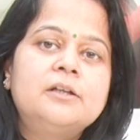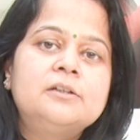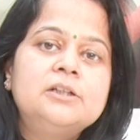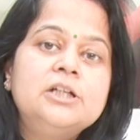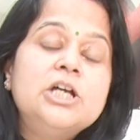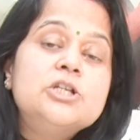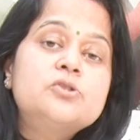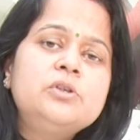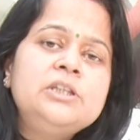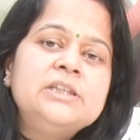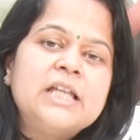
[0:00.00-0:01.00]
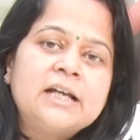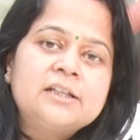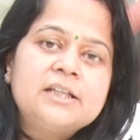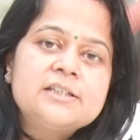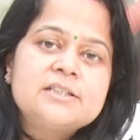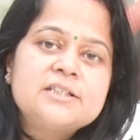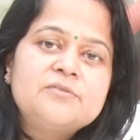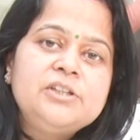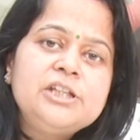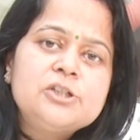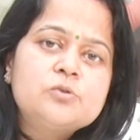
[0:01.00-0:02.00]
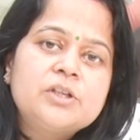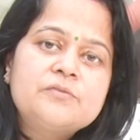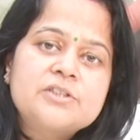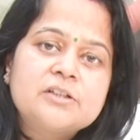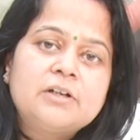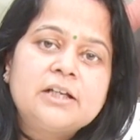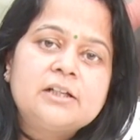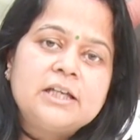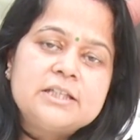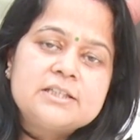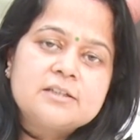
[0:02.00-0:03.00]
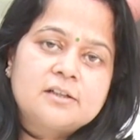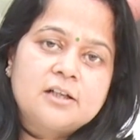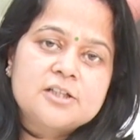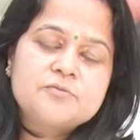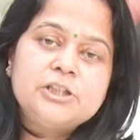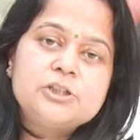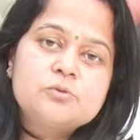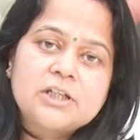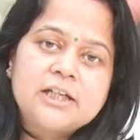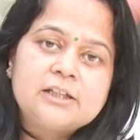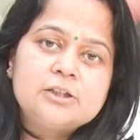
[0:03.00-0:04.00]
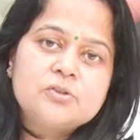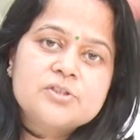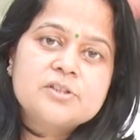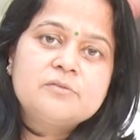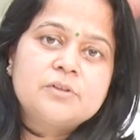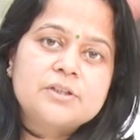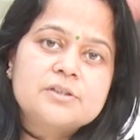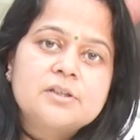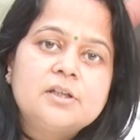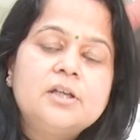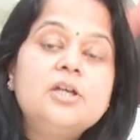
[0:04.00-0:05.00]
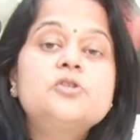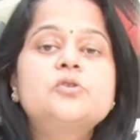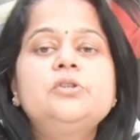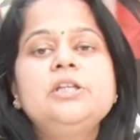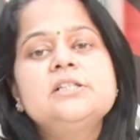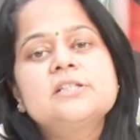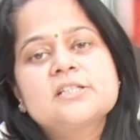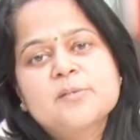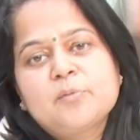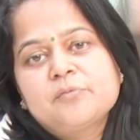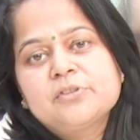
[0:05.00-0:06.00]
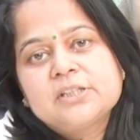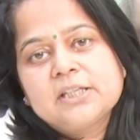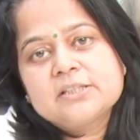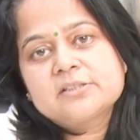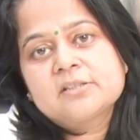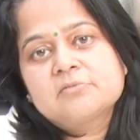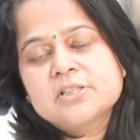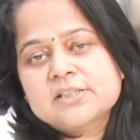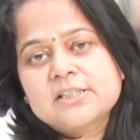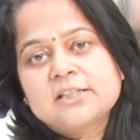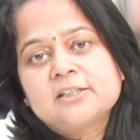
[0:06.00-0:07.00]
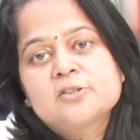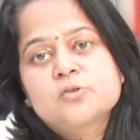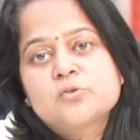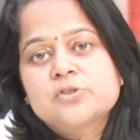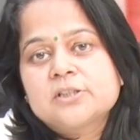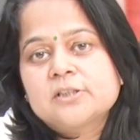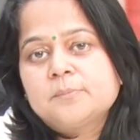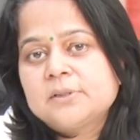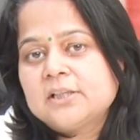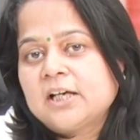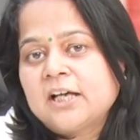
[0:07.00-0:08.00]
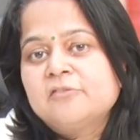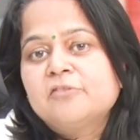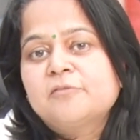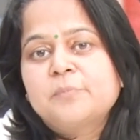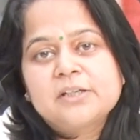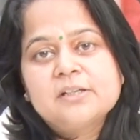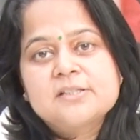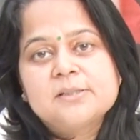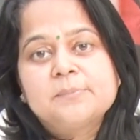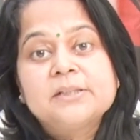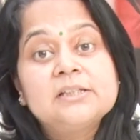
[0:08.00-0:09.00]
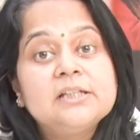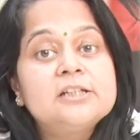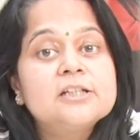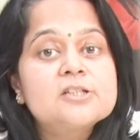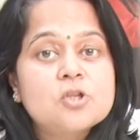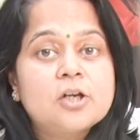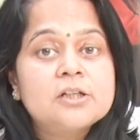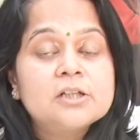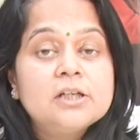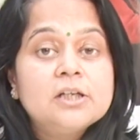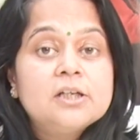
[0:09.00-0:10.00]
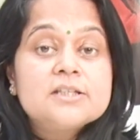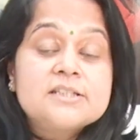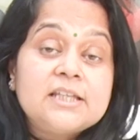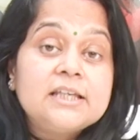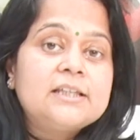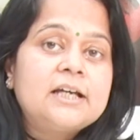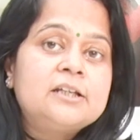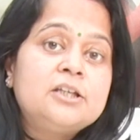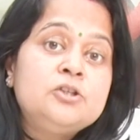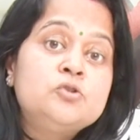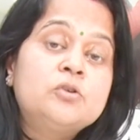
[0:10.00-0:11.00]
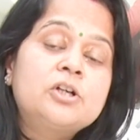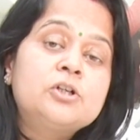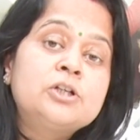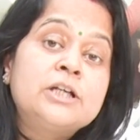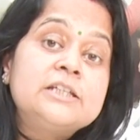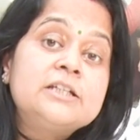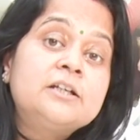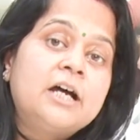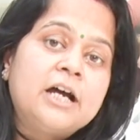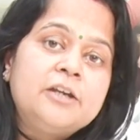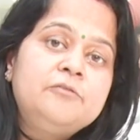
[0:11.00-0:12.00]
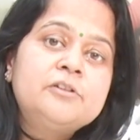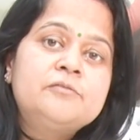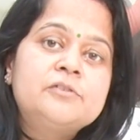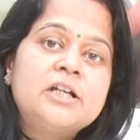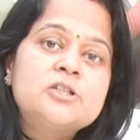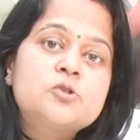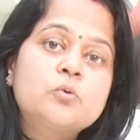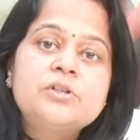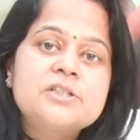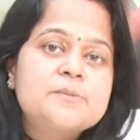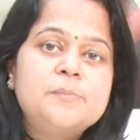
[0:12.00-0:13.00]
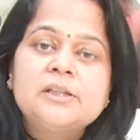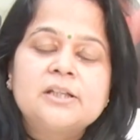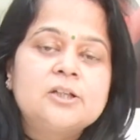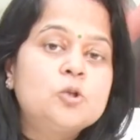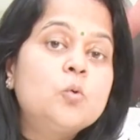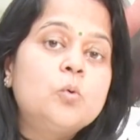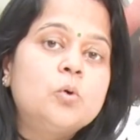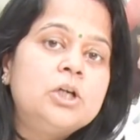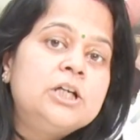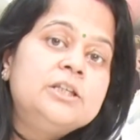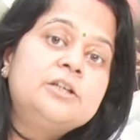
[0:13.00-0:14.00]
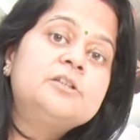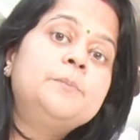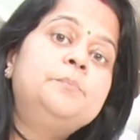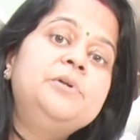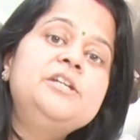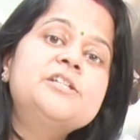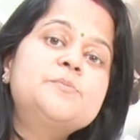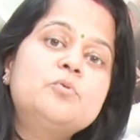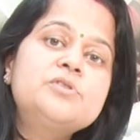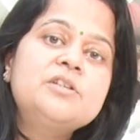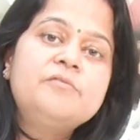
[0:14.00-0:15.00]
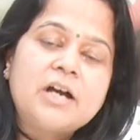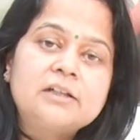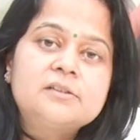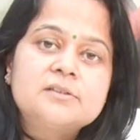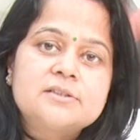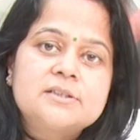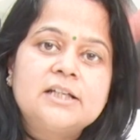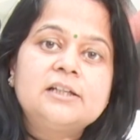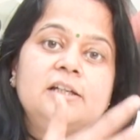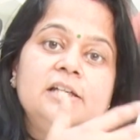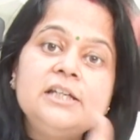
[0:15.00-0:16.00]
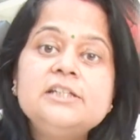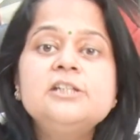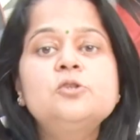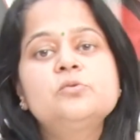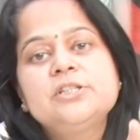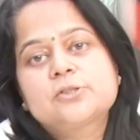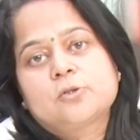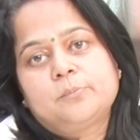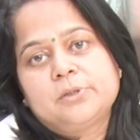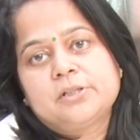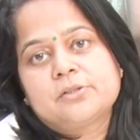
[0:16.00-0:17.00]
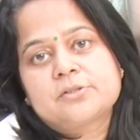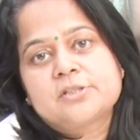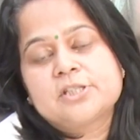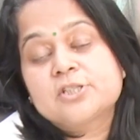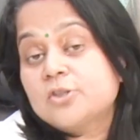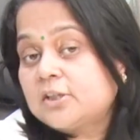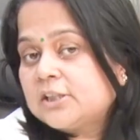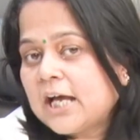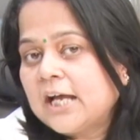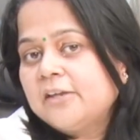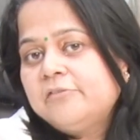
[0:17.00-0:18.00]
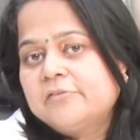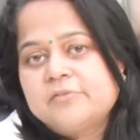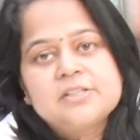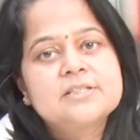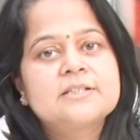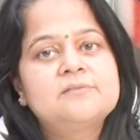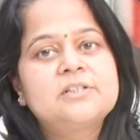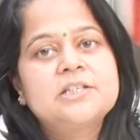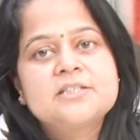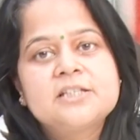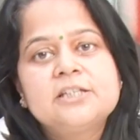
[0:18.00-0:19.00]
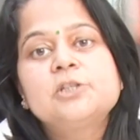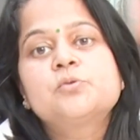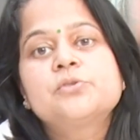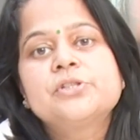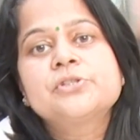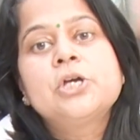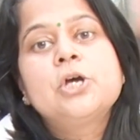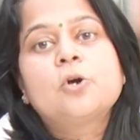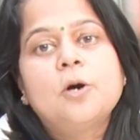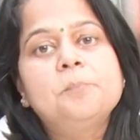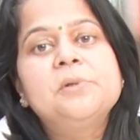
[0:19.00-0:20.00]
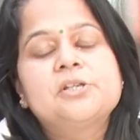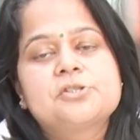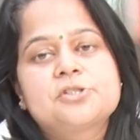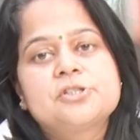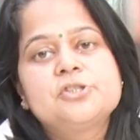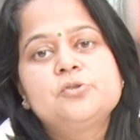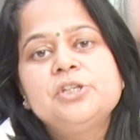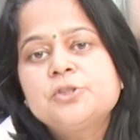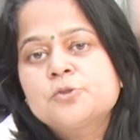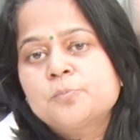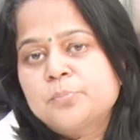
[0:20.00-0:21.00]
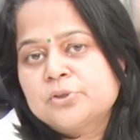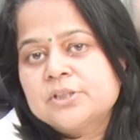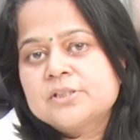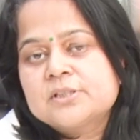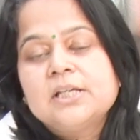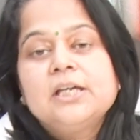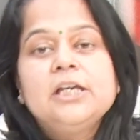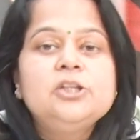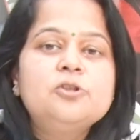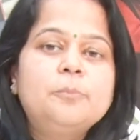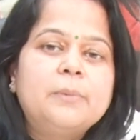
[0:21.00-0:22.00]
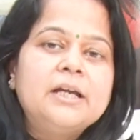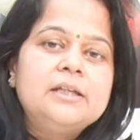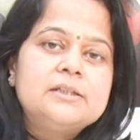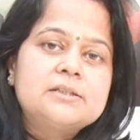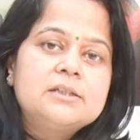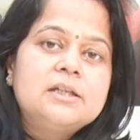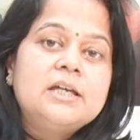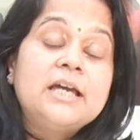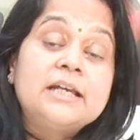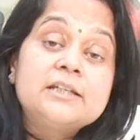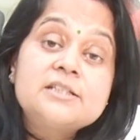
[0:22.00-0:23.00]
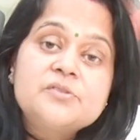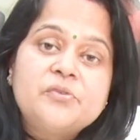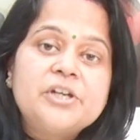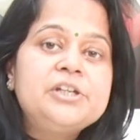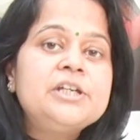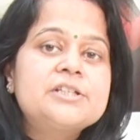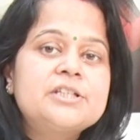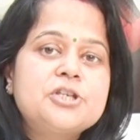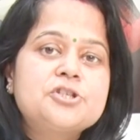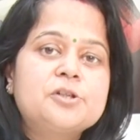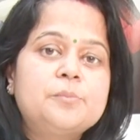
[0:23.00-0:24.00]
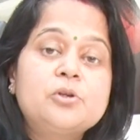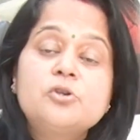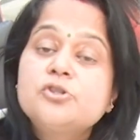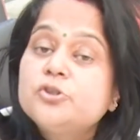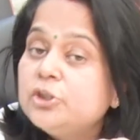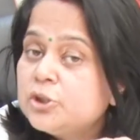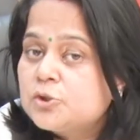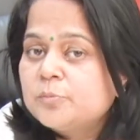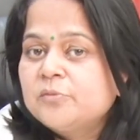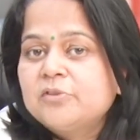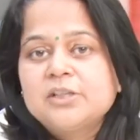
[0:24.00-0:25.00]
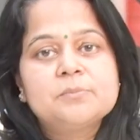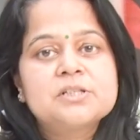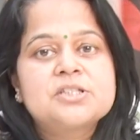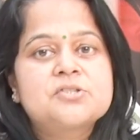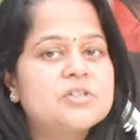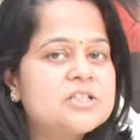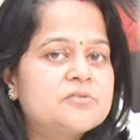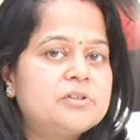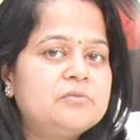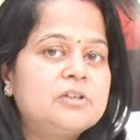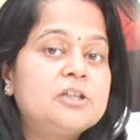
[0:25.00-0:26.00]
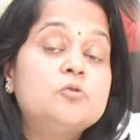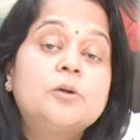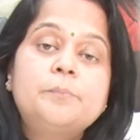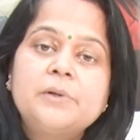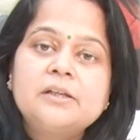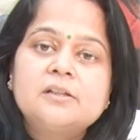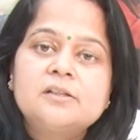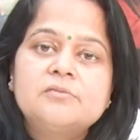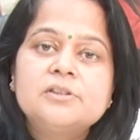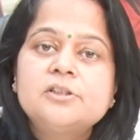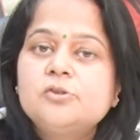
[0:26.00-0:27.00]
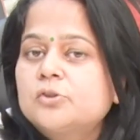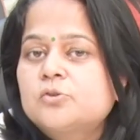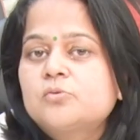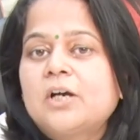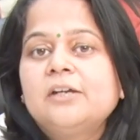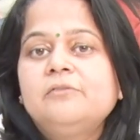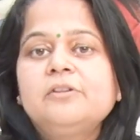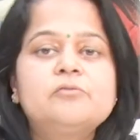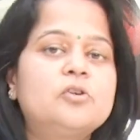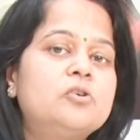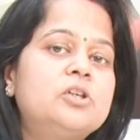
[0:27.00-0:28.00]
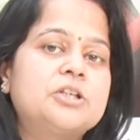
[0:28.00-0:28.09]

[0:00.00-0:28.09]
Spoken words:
done. So in that cases, we need to give cervical encerclage. We need to tighten your cervix. So these are some of the things, there are risks that are associated with the IVF pregnancy. But it does not say that you are getting an IVF done, so it is being done. No, there are the predisposing factors that are leading to these complications. It's not the IVF itself that is leading to these complications. You need to put this in your mind. And it is very essential because you need to be very much stress-free when you are pregnant, whether you are through IVF or